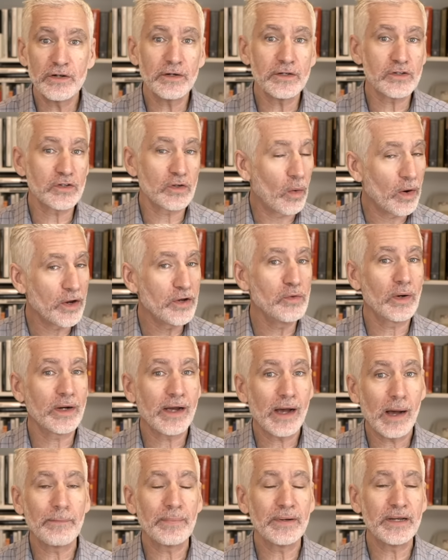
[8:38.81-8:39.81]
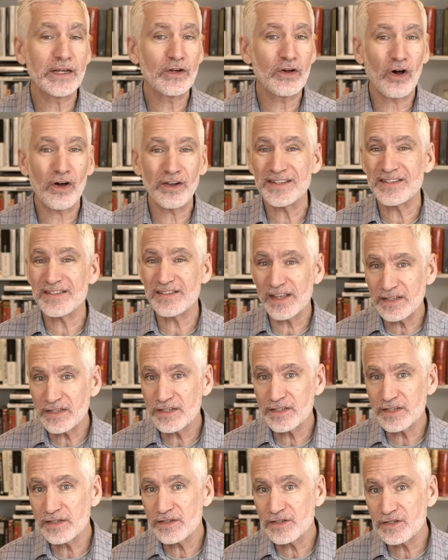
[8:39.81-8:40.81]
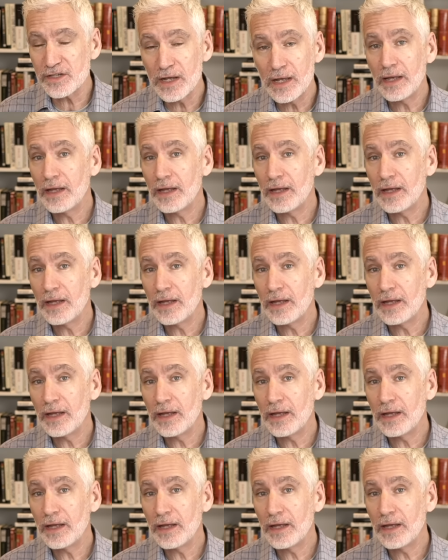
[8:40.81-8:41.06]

It's going to a company called Ascensus.